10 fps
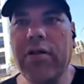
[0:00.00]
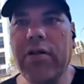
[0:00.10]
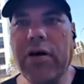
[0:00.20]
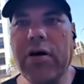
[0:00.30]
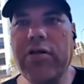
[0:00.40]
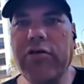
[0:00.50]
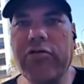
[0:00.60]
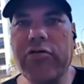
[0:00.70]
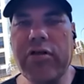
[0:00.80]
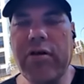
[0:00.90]
the good, the
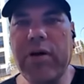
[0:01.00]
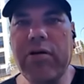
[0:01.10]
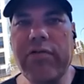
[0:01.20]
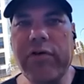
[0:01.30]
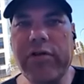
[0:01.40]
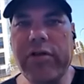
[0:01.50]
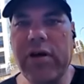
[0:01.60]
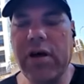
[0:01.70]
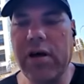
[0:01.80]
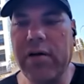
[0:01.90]
true, and the beautiful.
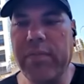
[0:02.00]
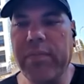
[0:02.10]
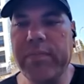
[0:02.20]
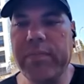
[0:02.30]
The